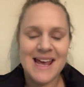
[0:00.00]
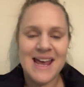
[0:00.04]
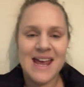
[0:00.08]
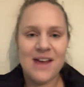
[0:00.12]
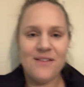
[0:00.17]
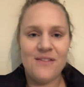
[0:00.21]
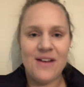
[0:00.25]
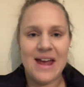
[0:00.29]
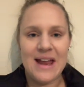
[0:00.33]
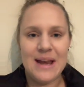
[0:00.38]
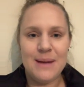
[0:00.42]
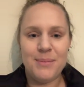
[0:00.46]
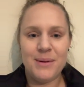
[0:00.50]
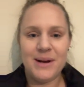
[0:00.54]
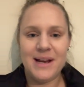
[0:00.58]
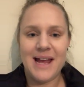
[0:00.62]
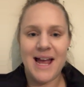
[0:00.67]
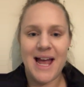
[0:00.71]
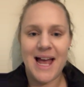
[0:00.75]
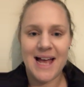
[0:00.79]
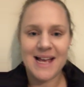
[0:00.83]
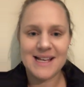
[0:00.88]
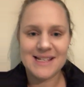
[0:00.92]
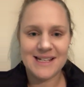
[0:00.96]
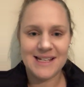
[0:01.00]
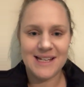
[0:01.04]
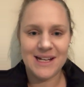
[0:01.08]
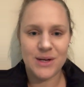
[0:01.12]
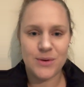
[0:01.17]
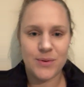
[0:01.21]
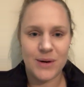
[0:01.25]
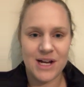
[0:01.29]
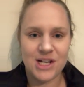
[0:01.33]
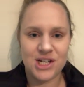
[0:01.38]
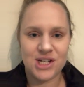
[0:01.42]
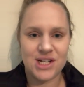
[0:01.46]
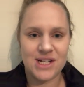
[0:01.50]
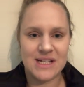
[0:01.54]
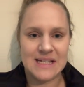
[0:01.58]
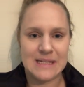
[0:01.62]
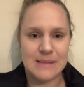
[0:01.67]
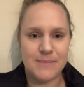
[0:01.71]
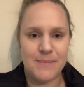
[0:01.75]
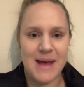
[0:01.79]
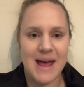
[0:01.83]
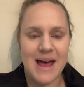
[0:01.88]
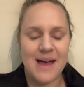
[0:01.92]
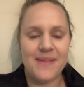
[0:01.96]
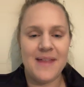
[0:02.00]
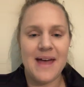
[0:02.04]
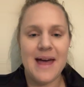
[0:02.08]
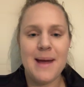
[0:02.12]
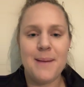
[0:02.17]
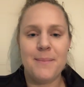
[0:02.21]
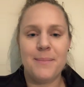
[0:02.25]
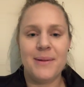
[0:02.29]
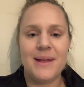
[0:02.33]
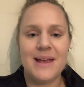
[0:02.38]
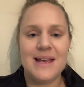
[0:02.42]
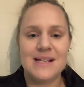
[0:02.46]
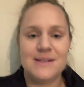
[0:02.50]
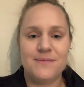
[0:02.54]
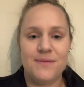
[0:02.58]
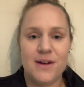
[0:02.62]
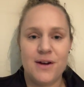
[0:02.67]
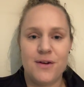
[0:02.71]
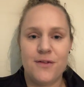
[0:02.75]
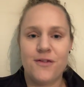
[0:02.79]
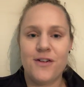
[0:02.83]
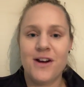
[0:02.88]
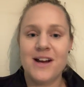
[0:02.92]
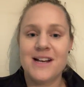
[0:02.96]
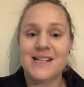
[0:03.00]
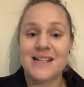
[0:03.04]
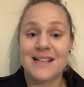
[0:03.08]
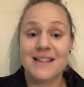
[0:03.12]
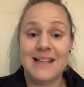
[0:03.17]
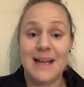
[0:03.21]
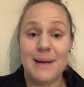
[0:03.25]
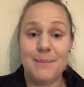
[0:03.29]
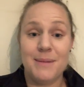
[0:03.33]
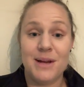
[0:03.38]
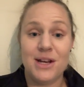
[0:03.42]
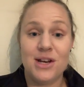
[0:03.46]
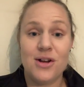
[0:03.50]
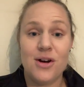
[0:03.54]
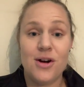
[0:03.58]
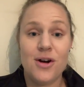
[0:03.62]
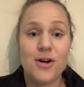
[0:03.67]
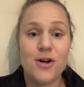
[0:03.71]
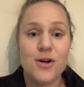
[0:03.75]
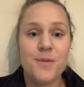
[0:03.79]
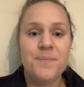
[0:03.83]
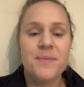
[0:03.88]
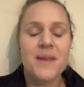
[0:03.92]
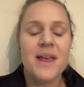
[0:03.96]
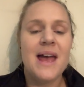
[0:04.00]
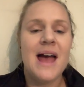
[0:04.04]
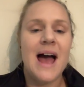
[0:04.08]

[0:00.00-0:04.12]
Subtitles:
If anybody has any questions about that, please feel free to let me know.